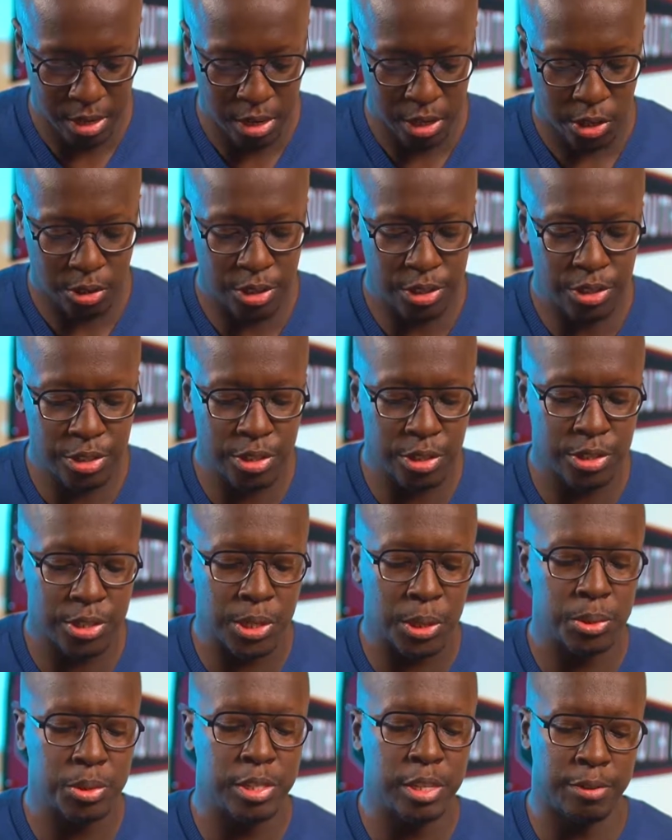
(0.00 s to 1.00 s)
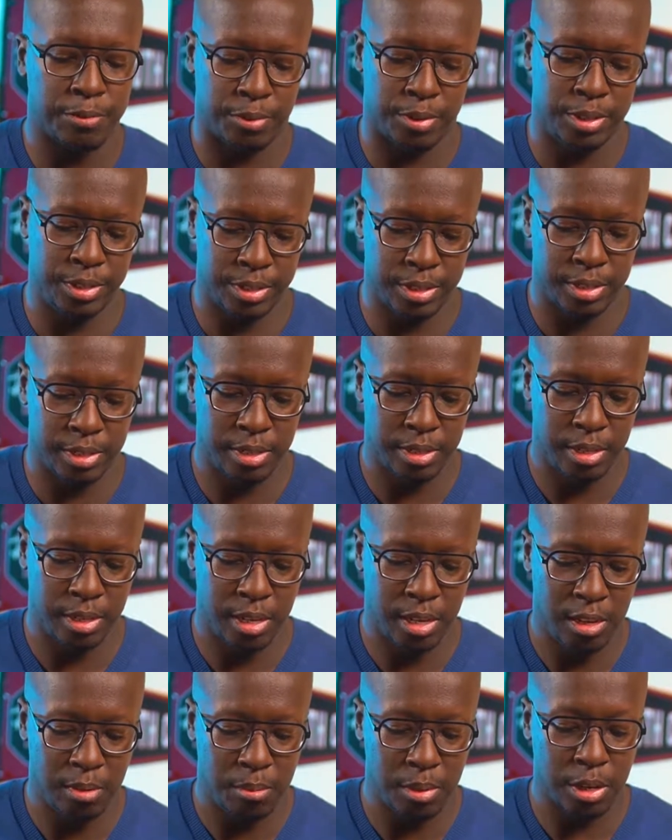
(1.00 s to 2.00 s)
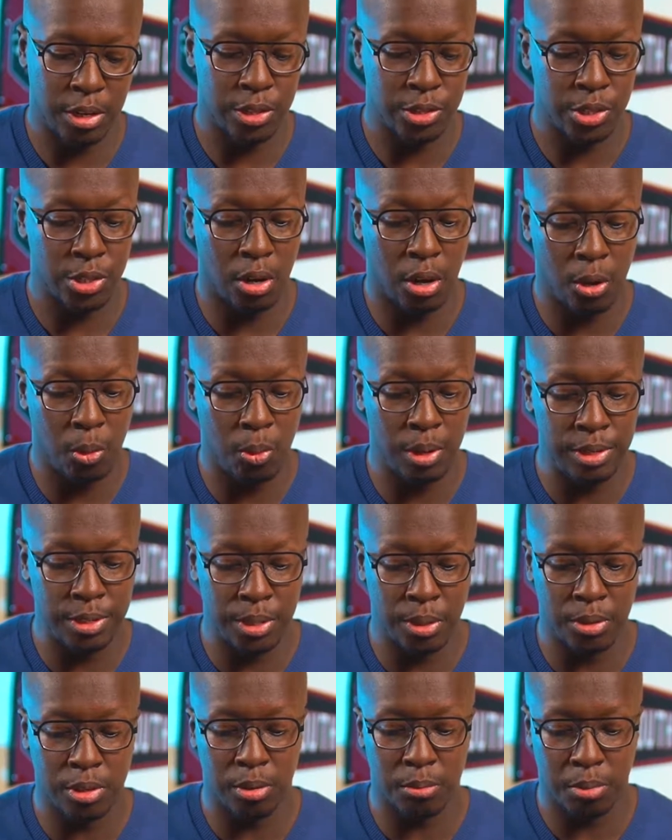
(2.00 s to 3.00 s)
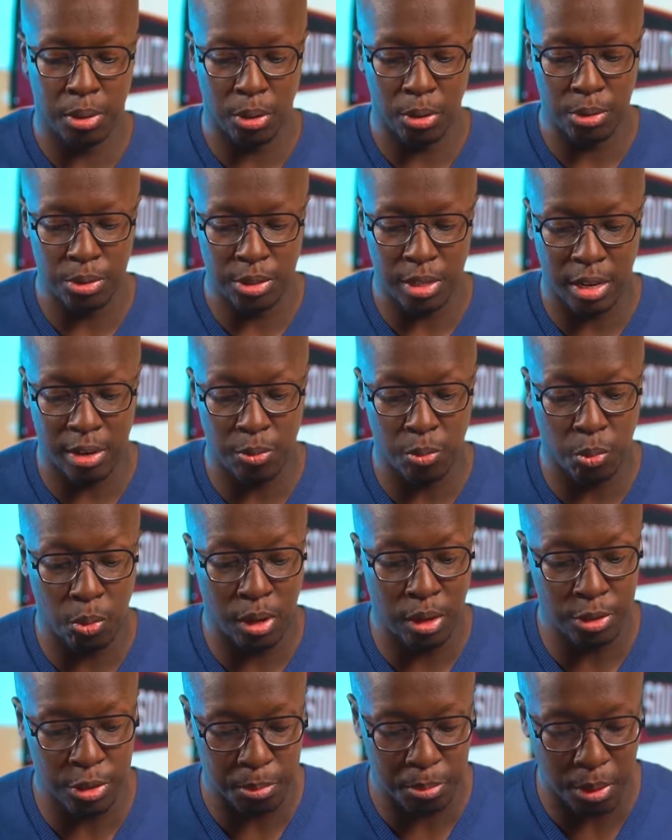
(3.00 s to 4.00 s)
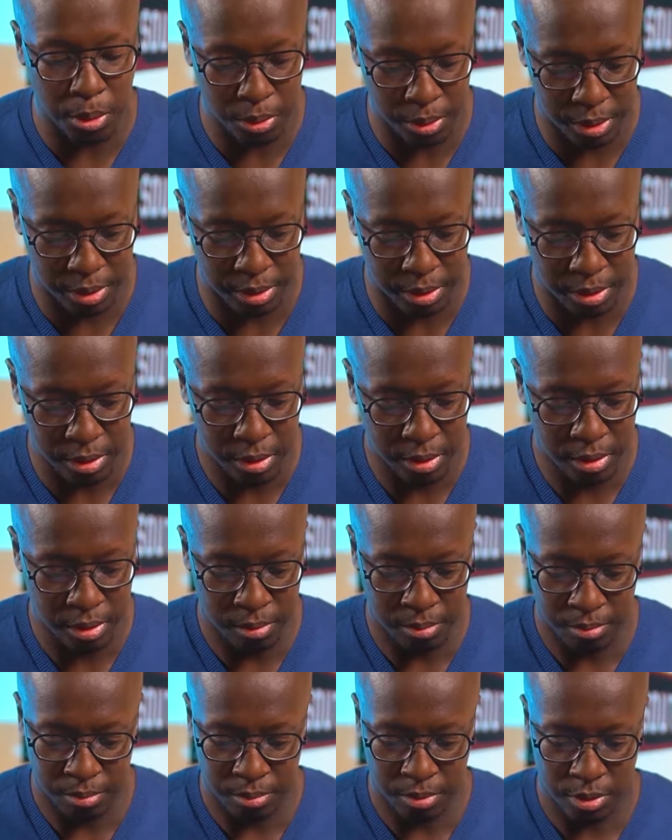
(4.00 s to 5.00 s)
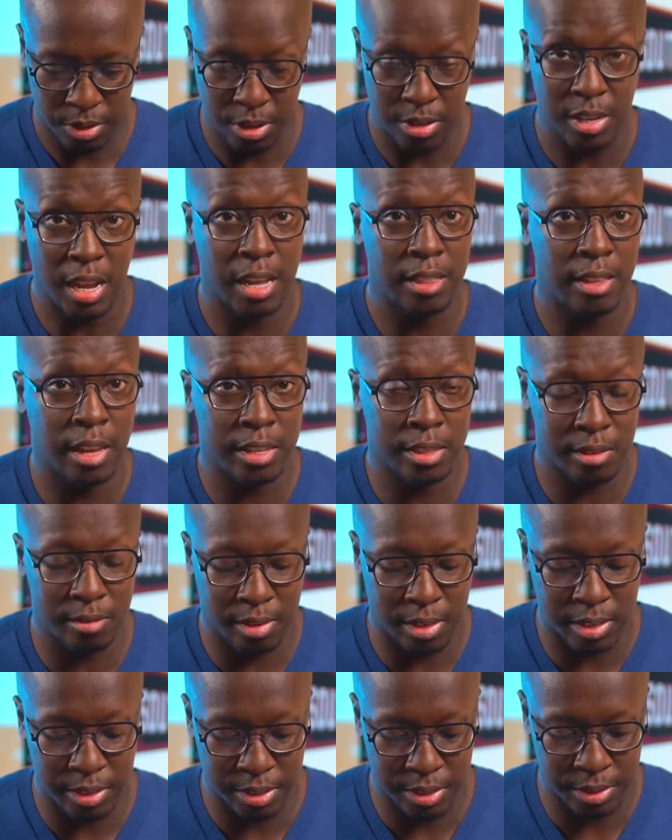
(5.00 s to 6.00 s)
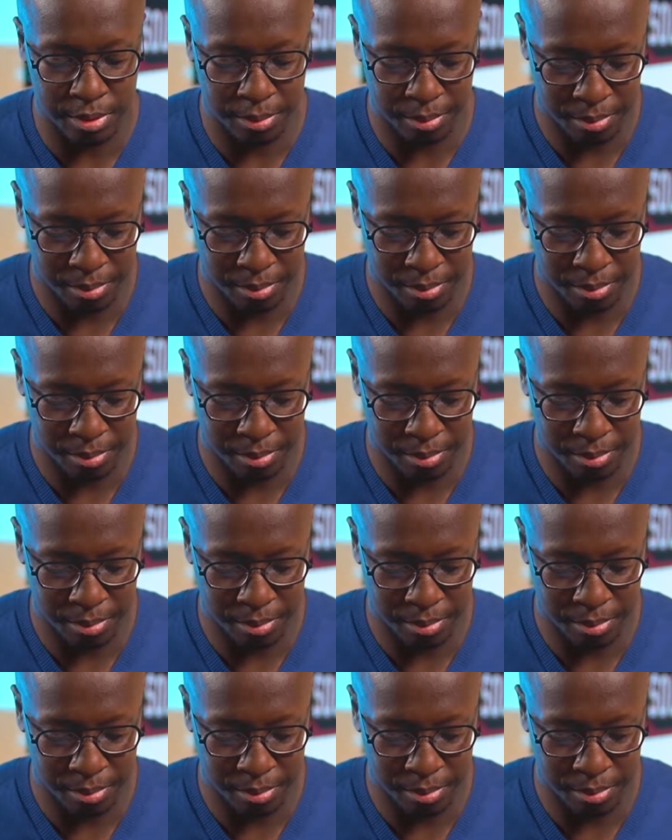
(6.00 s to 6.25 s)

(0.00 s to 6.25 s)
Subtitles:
Chris, you're so different because you're always so composed and well-spoken. You're not like the rest.